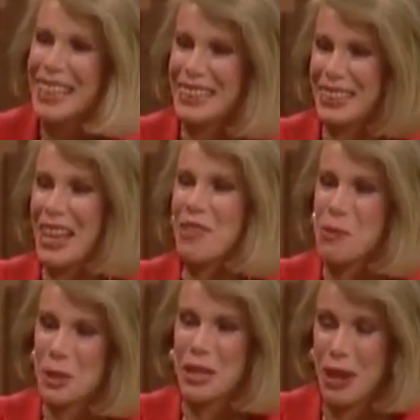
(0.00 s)
Do you ever
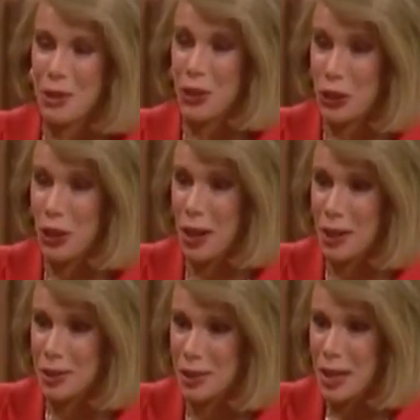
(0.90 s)
put Nair on your
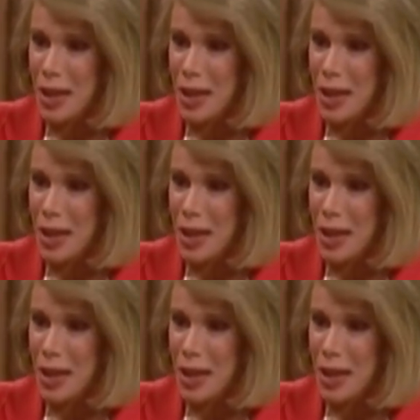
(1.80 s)
thighs?